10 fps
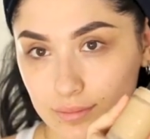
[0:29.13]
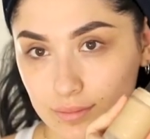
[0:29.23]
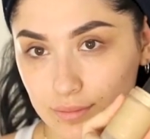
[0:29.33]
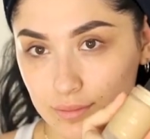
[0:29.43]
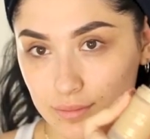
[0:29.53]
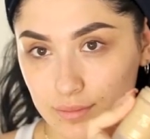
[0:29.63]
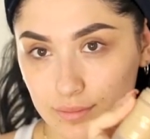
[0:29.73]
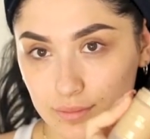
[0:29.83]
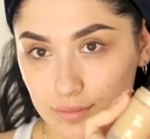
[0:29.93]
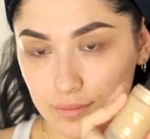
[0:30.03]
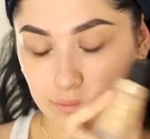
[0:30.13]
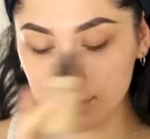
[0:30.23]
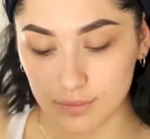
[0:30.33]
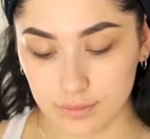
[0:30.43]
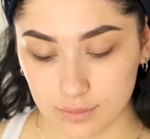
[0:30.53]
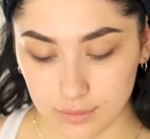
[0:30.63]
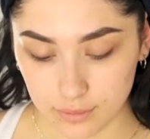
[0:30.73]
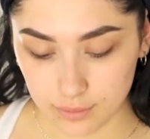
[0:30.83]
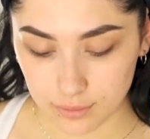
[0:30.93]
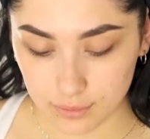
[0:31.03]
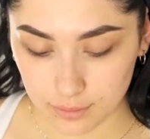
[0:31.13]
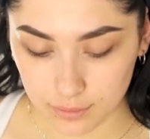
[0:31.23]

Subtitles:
apply my foundation. I'm mixing